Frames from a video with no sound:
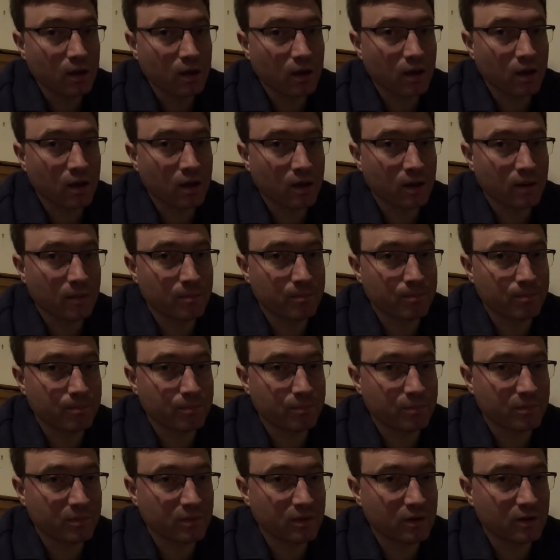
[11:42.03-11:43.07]

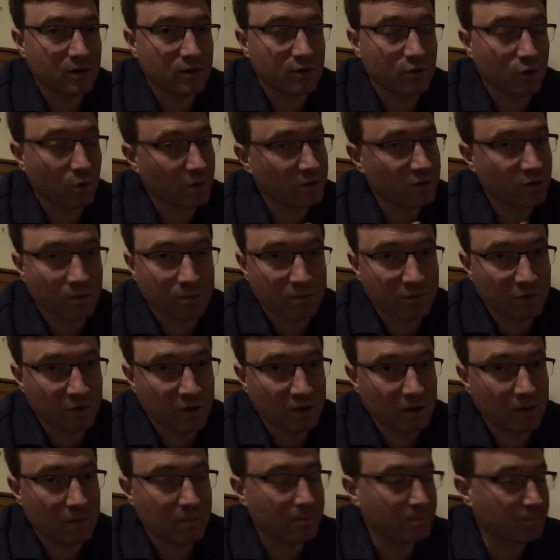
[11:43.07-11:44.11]
So it's
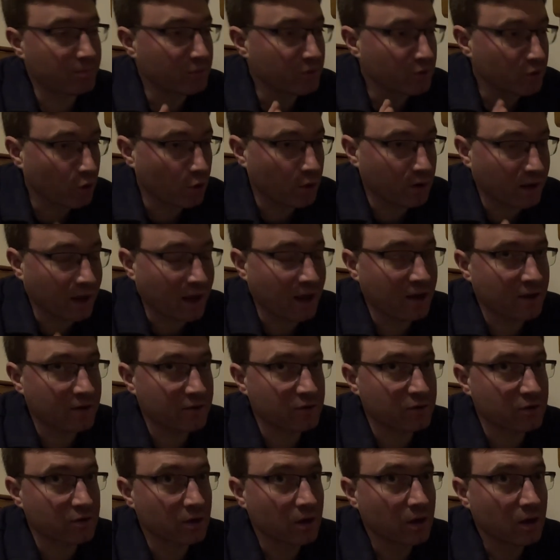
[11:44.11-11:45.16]
obviously not
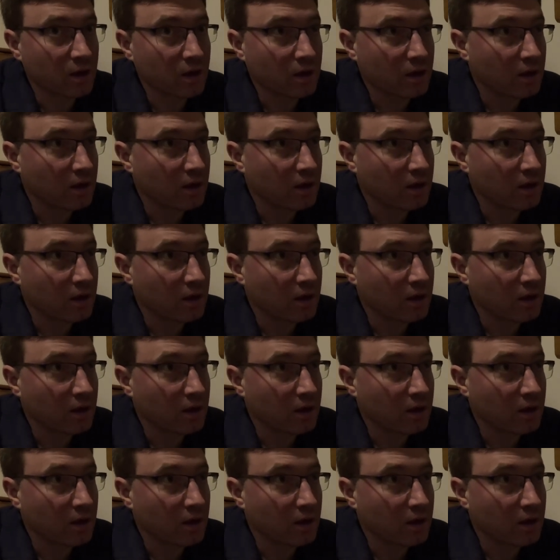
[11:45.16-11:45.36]
as